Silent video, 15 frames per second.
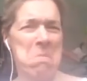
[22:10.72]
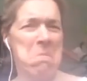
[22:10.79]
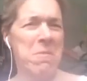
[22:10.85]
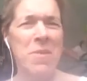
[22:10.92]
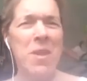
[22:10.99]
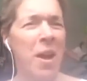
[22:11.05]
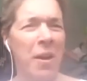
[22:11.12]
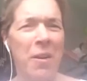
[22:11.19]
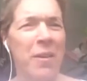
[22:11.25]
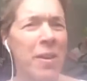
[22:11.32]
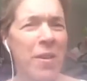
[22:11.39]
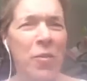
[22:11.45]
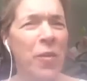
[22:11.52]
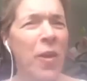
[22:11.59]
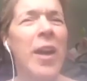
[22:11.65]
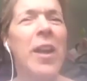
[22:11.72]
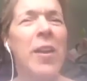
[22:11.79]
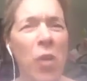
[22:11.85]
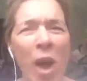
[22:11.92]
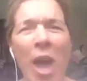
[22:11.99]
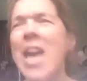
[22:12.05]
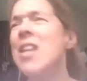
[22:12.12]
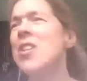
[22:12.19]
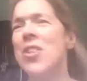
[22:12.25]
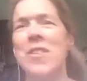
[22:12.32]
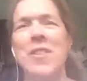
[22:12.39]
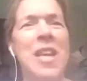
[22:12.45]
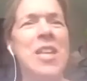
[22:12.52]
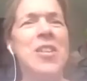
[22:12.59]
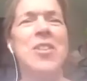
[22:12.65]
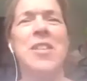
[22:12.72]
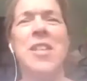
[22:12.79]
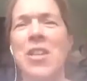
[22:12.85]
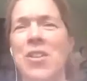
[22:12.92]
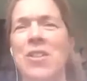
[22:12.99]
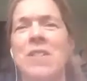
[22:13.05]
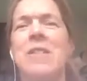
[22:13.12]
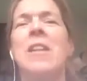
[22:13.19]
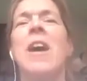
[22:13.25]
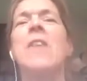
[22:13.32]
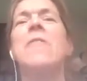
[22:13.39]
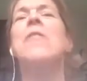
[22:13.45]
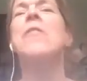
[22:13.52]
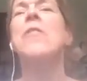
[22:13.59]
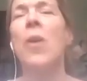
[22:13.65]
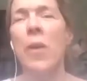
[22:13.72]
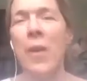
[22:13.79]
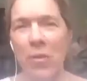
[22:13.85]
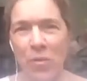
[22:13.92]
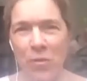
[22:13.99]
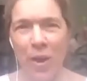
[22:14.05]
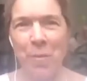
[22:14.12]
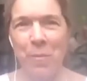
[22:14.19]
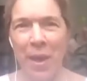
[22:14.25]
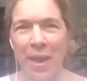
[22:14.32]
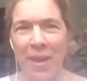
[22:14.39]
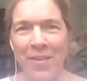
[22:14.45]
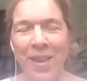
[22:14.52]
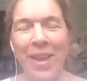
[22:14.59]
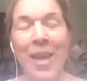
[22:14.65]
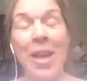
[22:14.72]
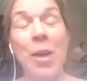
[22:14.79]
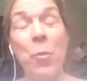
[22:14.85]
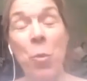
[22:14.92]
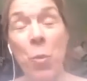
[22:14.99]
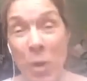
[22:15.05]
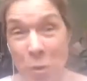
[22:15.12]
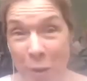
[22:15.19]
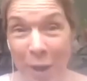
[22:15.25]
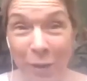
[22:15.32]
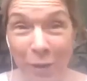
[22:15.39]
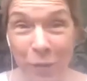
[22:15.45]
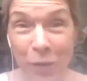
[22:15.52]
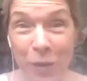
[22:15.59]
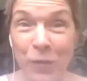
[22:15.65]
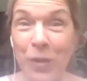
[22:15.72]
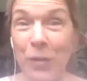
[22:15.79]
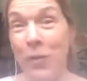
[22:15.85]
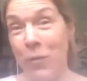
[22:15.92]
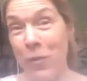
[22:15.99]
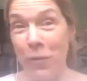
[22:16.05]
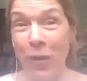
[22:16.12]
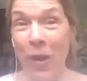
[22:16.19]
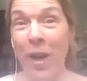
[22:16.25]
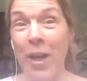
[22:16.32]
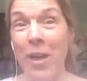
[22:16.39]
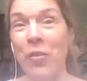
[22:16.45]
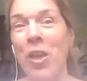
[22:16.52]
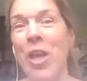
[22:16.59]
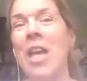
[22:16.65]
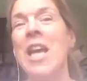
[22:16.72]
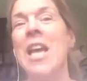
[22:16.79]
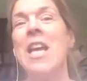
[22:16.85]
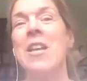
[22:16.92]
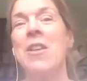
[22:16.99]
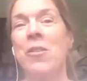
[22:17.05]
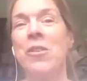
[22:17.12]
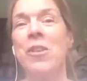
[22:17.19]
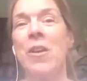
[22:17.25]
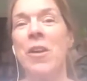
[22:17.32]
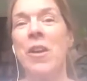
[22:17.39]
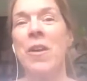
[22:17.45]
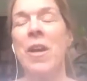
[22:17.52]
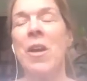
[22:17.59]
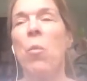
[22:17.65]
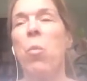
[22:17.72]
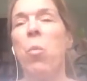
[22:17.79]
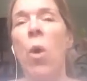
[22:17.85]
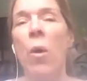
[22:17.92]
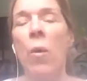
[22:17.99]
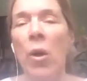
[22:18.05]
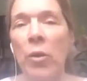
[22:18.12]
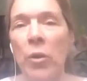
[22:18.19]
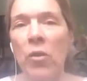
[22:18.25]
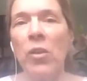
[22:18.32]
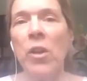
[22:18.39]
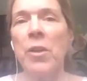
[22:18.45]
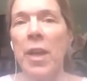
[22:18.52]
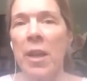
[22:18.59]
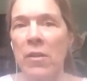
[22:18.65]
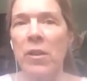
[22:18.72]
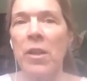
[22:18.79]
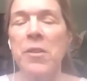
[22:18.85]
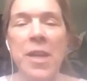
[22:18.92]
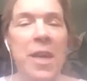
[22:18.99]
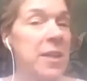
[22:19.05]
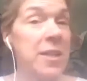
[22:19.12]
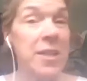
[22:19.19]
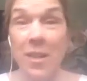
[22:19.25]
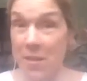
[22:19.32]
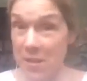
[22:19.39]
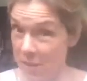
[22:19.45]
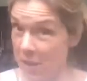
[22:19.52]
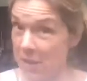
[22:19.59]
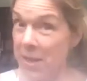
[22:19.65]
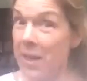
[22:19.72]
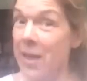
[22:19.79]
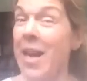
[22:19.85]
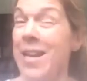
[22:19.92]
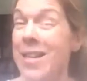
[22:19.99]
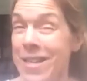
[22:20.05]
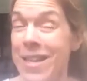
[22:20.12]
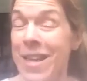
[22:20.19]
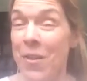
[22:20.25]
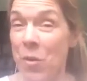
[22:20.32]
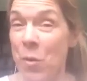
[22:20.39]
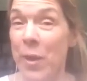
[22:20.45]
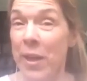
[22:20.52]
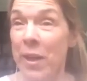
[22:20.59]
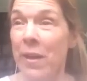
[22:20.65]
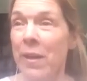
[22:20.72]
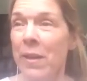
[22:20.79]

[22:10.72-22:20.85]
no, it's fine. I've got ages and ages and ages. Life is going at the right pace. When you get to 50, 55, you start going, whoa, hold on, slow down, slow down. It doesn't slow down, it actually gets quicker.